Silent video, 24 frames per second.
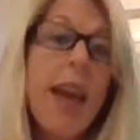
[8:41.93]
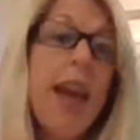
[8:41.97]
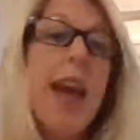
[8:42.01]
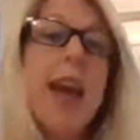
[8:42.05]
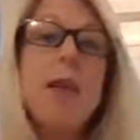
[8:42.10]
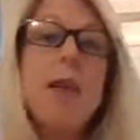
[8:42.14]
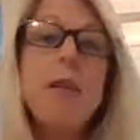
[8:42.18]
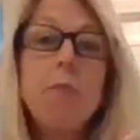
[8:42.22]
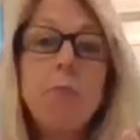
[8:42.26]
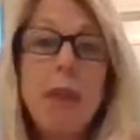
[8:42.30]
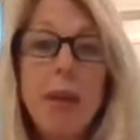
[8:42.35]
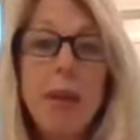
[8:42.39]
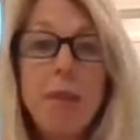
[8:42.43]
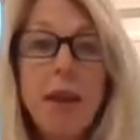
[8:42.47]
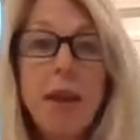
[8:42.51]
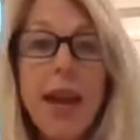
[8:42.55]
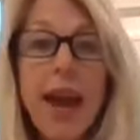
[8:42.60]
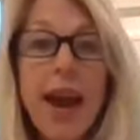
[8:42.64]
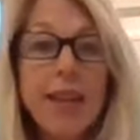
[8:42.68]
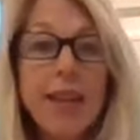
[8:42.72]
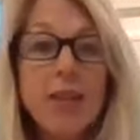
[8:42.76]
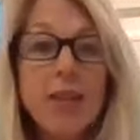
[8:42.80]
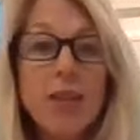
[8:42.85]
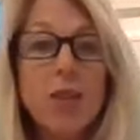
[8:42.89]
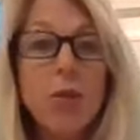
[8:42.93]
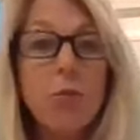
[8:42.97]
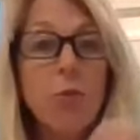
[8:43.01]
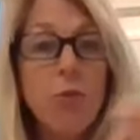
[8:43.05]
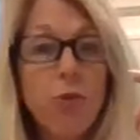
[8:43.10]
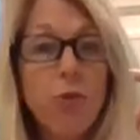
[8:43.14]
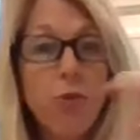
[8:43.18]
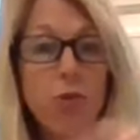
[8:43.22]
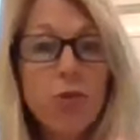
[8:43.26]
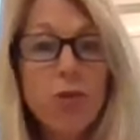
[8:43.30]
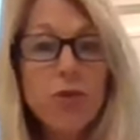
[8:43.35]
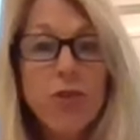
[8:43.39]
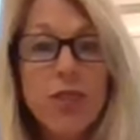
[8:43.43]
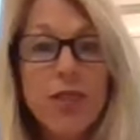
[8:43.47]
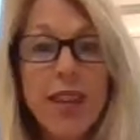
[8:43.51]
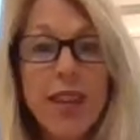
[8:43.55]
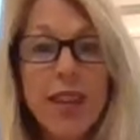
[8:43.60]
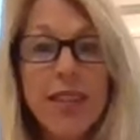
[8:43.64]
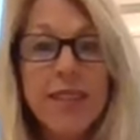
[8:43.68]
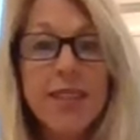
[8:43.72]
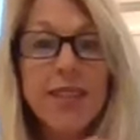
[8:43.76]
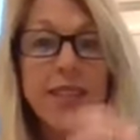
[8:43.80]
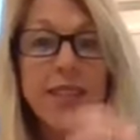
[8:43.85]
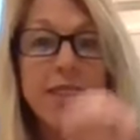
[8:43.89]
and maybe add some fruit
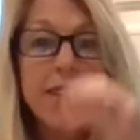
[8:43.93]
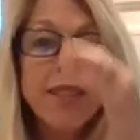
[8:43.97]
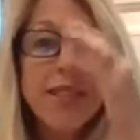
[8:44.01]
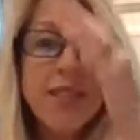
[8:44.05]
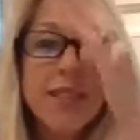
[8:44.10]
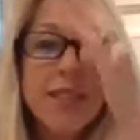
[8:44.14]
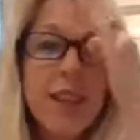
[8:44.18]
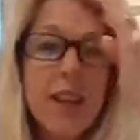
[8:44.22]
slices,